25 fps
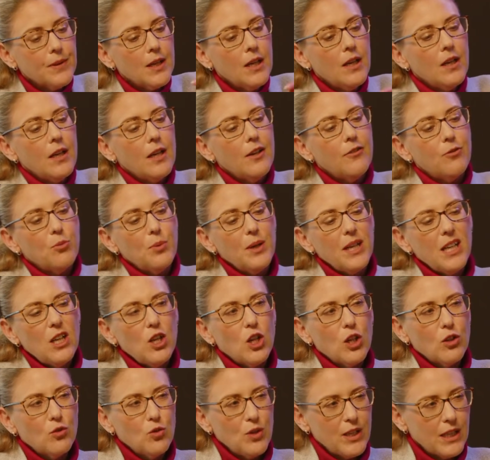if we
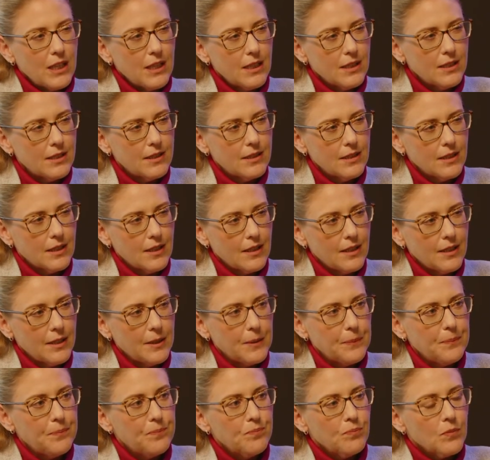look realistically,
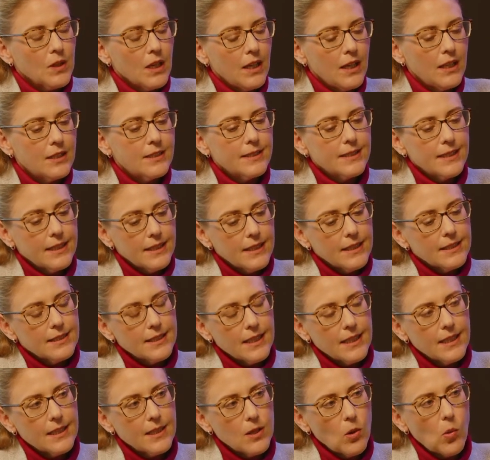it's going to
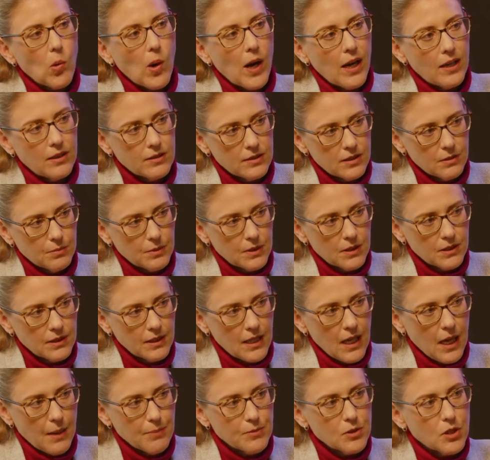take a while to build it
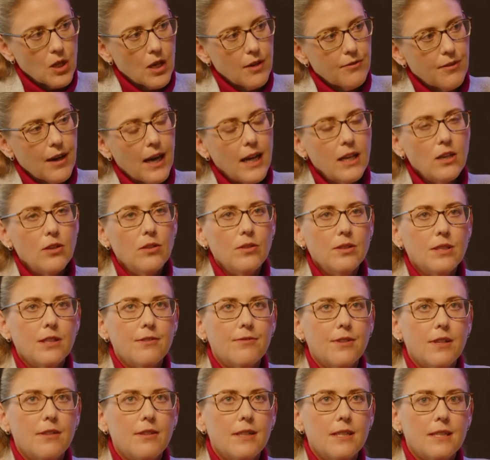up. So if I use a
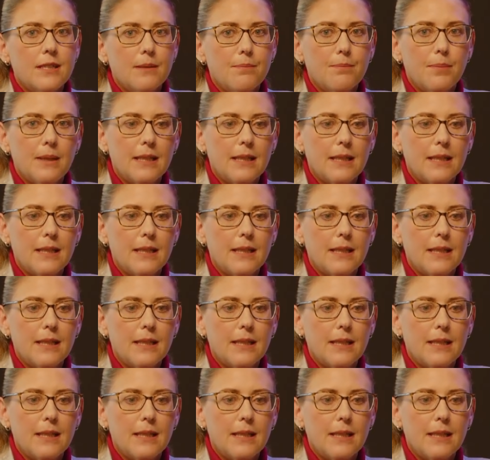very simple